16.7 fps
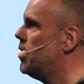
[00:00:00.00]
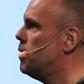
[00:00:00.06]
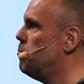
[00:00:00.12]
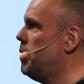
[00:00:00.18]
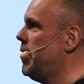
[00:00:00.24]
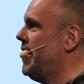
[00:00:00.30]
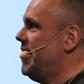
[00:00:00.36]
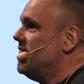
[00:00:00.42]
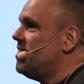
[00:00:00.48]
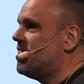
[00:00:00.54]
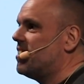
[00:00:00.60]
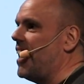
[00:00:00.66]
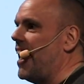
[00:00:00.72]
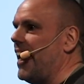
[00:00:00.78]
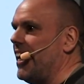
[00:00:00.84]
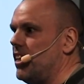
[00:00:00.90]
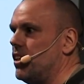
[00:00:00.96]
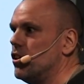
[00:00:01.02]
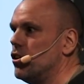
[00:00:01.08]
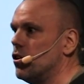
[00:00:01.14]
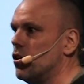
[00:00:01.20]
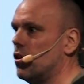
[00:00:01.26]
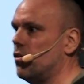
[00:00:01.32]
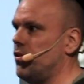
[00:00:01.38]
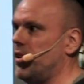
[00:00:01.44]
be inside
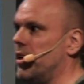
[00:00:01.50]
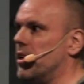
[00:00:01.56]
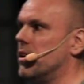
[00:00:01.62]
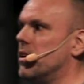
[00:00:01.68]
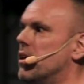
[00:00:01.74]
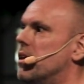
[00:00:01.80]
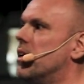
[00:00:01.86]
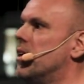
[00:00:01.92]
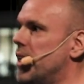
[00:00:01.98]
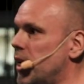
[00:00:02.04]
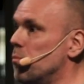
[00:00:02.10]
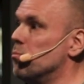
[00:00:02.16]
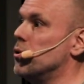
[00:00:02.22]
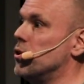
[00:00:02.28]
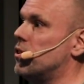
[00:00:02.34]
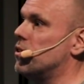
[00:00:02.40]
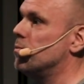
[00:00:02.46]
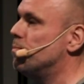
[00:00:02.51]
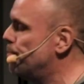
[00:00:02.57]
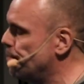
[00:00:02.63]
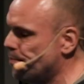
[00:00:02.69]
of the input.